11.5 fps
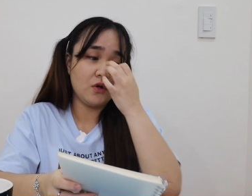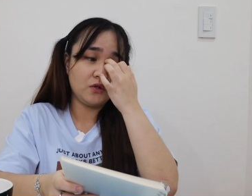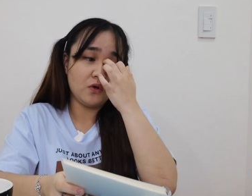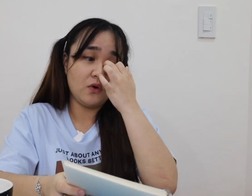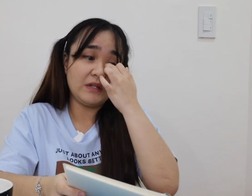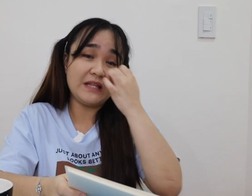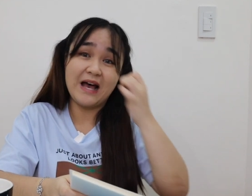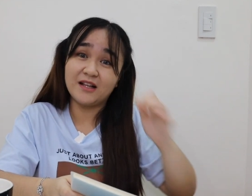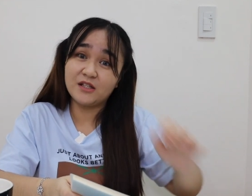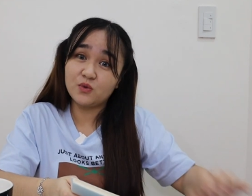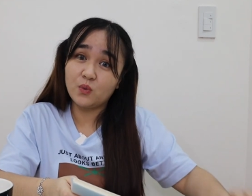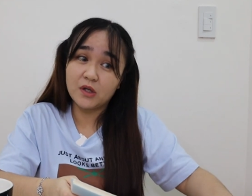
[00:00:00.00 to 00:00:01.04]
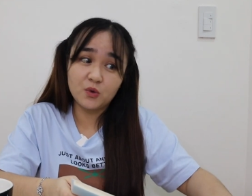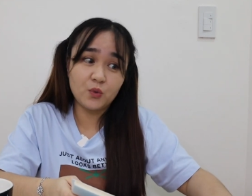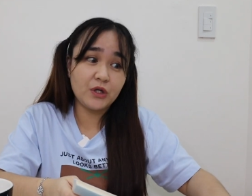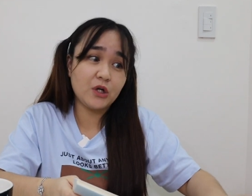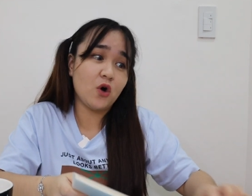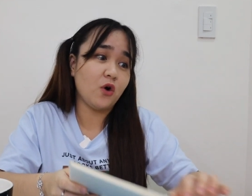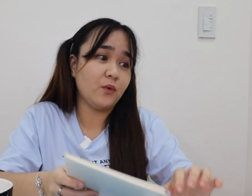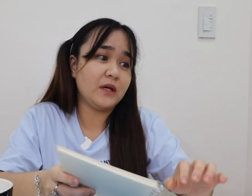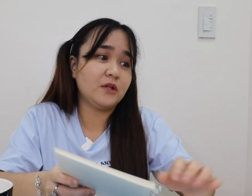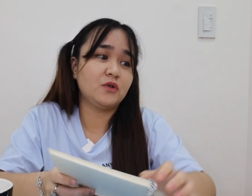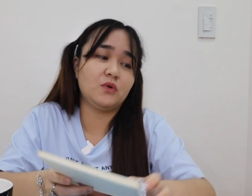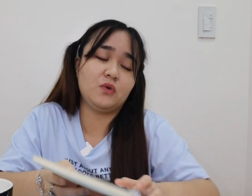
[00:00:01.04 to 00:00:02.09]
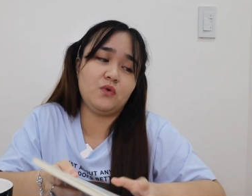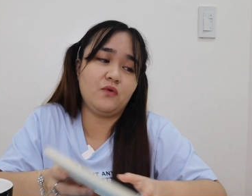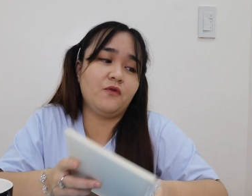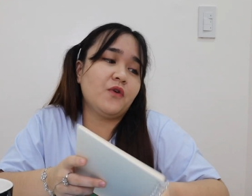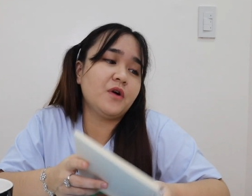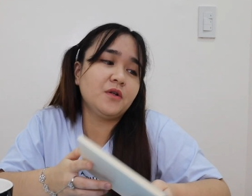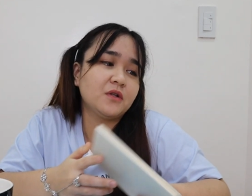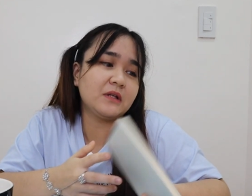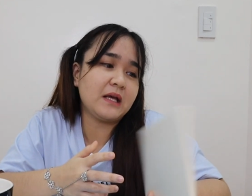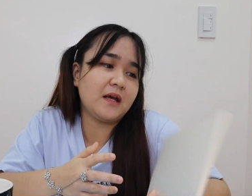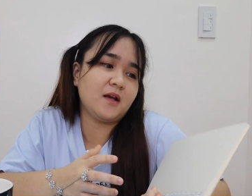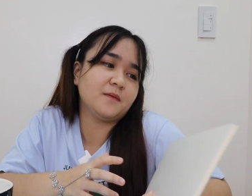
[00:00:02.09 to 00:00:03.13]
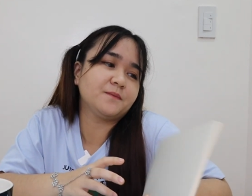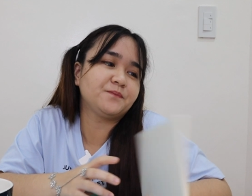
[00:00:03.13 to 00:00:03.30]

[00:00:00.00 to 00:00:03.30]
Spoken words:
So that's what we're going to do for today.